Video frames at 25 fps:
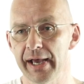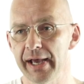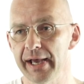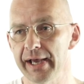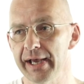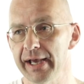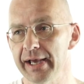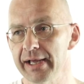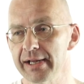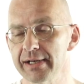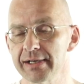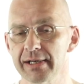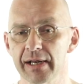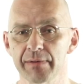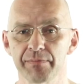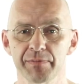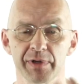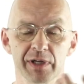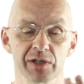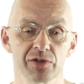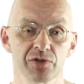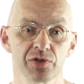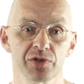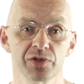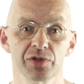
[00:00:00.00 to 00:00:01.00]
And let me
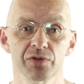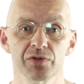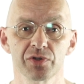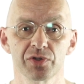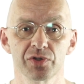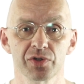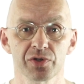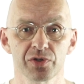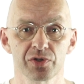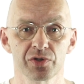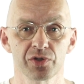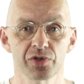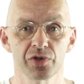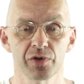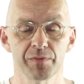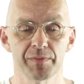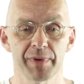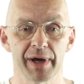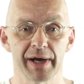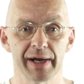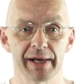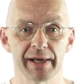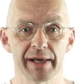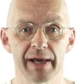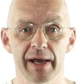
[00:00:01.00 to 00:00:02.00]
introduce you to
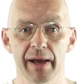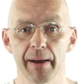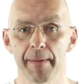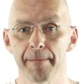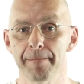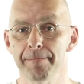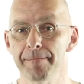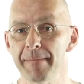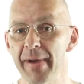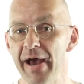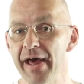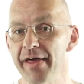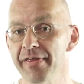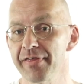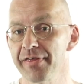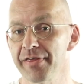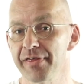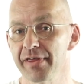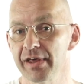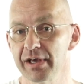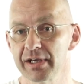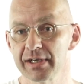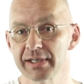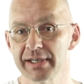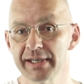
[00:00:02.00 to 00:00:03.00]
my math
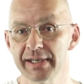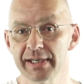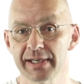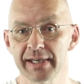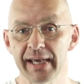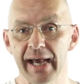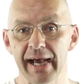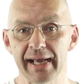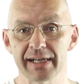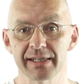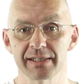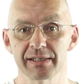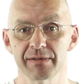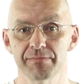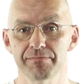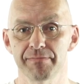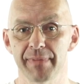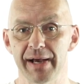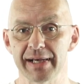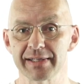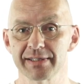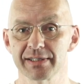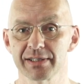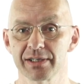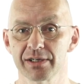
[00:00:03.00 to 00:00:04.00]
cat
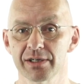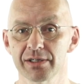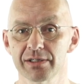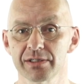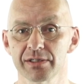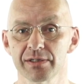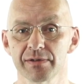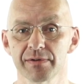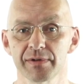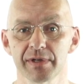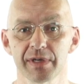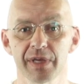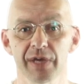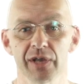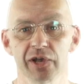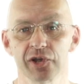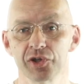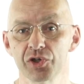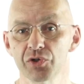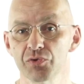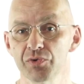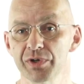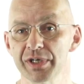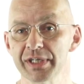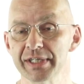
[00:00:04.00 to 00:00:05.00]
mascot, the
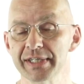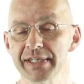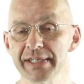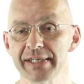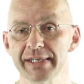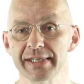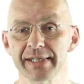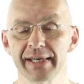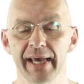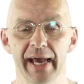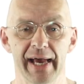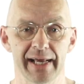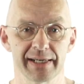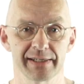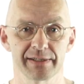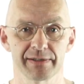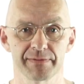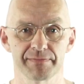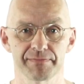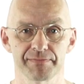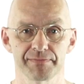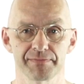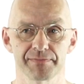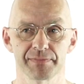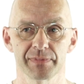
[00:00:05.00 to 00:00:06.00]
QED cat.
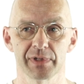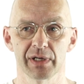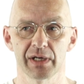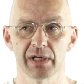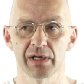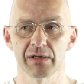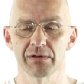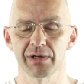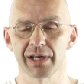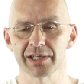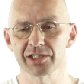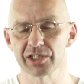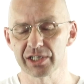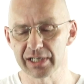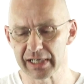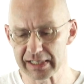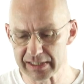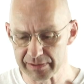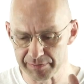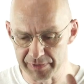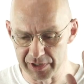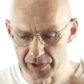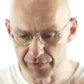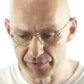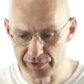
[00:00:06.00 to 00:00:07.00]
Well, actually, there's
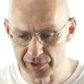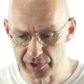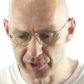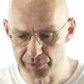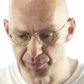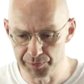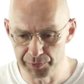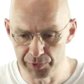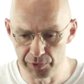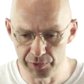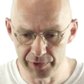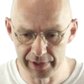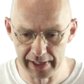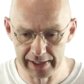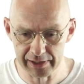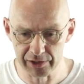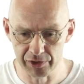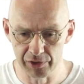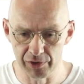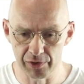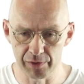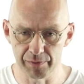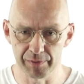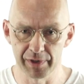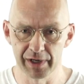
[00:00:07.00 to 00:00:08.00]
a bit of dispute at
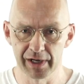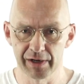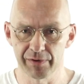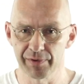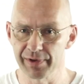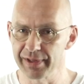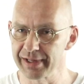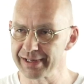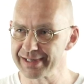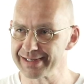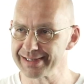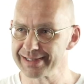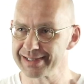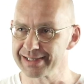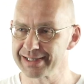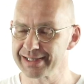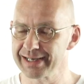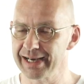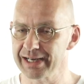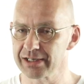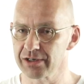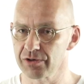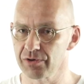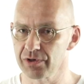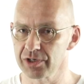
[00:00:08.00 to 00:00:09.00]
home whether this is a
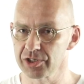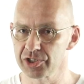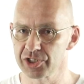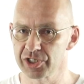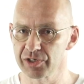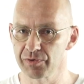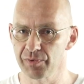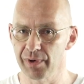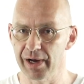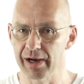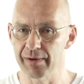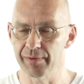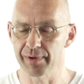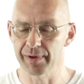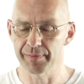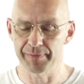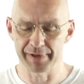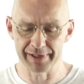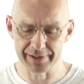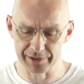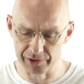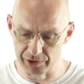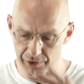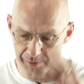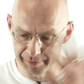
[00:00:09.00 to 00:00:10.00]
cat or a chihuahua,
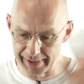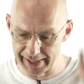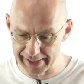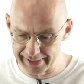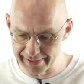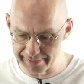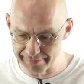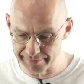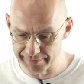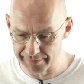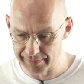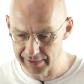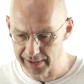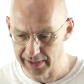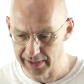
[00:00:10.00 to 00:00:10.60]
but no matter.